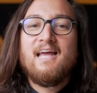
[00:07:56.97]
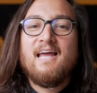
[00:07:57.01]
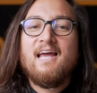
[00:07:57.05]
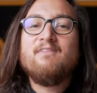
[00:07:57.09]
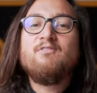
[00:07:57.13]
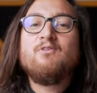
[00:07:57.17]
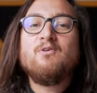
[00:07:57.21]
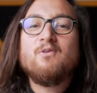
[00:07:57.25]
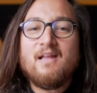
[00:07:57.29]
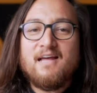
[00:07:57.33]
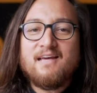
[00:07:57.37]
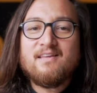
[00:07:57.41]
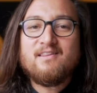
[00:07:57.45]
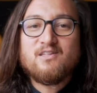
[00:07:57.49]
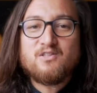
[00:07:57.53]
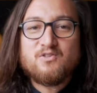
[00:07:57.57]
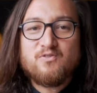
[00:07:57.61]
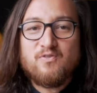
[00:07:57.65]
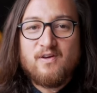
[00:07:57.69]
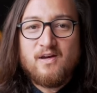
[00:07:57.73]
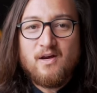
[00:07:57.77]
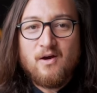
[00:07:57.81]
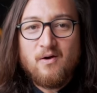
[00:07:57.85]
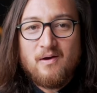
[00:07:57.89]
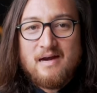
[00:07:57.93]
If you like this
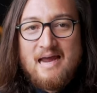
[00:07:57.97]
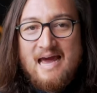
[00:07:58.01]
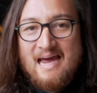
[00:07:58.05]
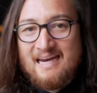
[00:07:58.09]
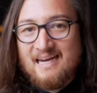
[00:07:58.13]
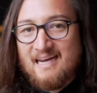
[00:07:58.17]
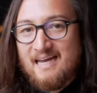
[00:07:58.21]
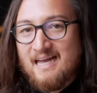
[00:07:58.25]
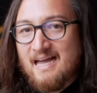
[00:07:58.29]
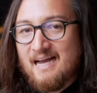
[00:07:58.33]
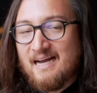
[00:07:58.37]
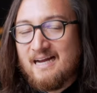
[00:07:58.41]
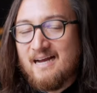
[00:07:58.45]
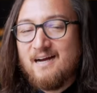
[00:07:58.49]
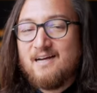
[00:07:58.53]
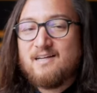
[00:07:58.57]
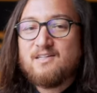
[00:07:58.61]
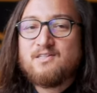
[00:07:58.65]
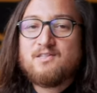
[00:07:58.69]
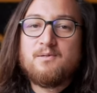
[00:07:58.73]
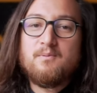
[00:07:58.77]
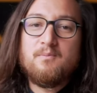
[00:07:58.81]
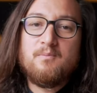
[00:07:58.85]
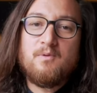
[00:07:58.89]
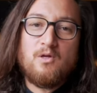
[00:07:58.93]
video on adding a
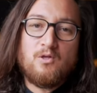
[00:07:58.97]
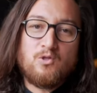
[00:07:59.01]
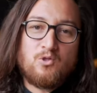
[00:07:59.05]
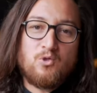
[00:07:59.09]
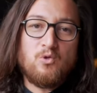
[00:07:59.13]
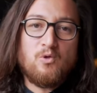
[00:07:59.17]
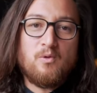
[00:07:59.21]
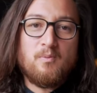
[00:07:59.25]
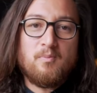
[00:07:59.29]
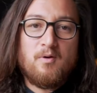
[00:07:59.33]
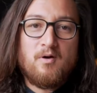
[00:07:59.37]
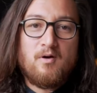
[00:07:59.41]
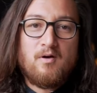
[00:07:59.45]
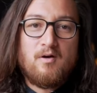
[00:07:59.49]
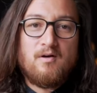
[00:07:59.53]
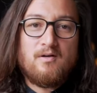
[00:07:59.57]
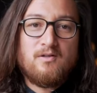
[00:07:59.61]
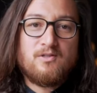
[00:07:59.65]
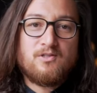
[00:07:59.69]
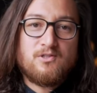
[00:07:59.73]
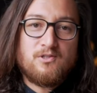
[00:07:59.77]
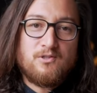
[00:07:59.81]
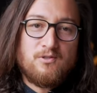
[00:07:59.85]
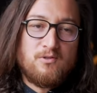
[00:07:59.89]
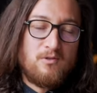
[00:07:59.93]
custom toolbar
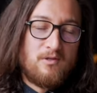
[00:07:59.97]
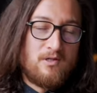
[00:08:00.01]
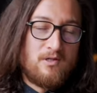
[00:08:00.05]
to